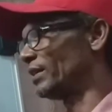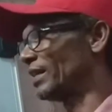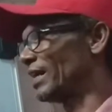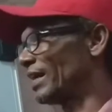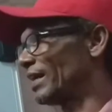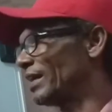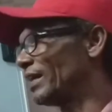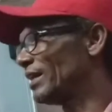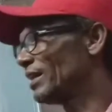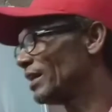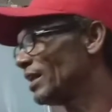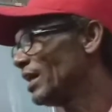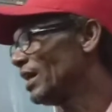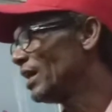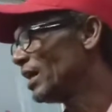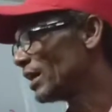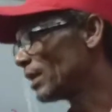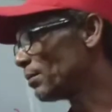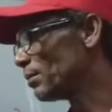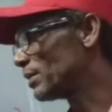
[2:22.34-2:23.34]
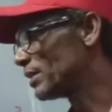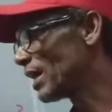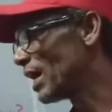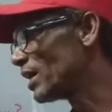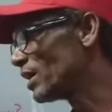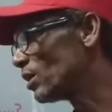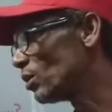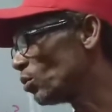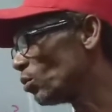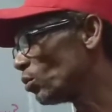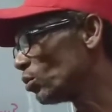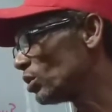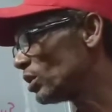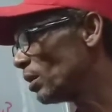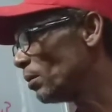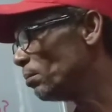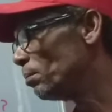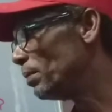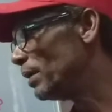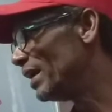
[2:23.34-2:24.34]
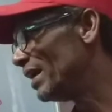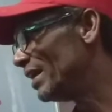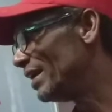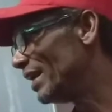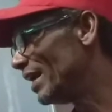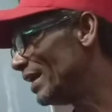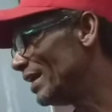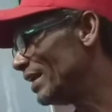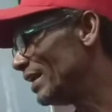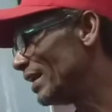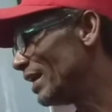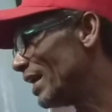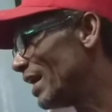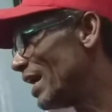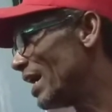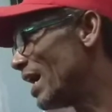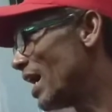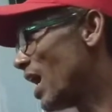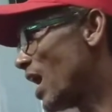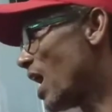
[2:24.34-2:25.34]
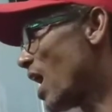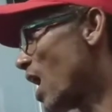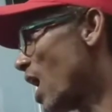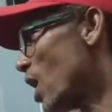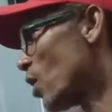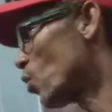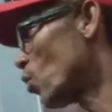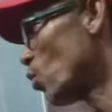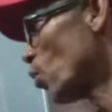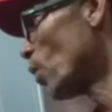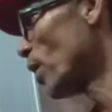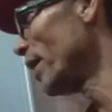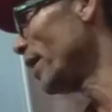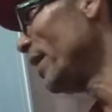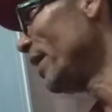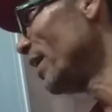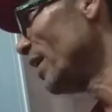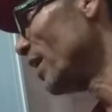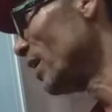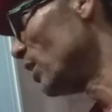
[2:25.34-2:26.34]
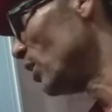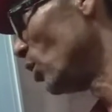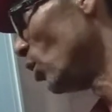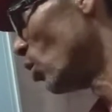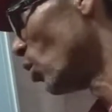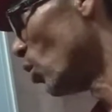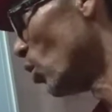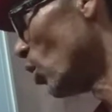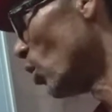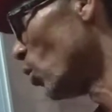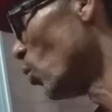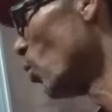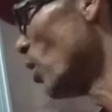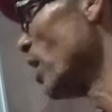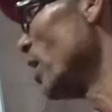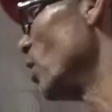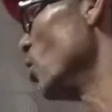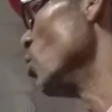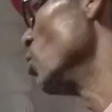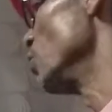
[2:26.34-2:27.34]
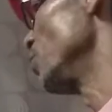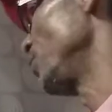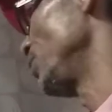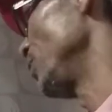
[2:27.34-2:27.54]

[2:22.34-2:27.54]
Like in Rebitanki wouldn't be ye aha kuwa illa dilo well of